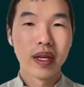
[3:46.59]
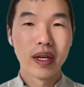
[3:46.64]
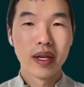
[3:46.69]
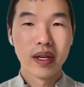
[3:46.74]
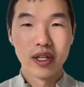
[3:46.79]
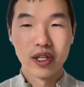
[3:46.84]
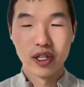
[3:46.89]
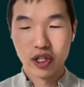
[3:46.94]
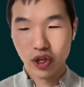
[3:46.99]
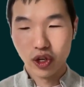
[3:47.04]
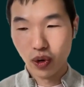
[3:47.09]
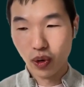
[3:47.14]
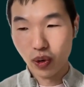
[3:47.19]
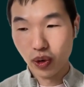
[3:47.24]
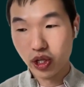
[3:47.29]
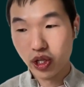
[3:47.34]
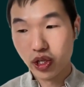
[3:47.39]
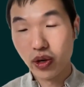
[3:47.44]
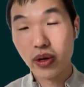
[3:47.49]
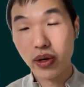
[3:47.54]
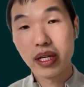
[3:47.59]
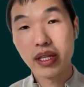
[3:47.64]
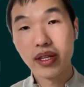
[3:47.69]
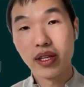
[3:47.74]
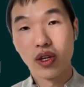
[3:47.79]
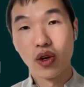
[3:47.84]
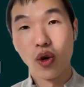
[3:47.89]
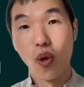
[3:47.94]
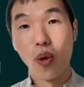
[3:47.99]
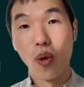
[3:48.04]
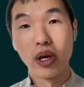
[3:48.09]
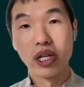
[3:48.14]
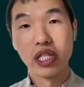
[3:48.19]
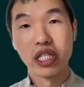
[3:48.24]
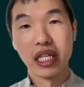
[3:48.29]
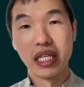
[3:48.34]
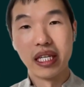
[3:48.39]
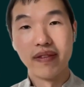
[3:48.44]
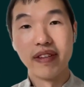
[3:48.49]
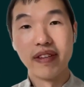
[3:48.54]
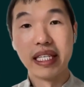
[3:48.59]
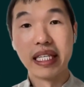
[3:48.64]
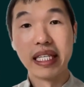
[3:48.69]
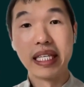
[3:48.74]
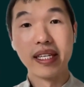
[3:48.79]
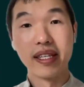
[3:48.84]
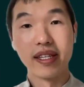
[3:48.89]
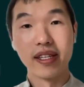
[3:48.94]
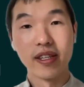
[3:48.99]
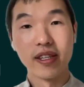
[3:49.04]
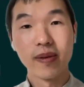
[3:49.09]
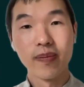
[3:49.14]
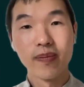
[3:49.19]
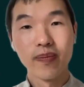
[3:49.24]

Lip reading: So during the course of a year,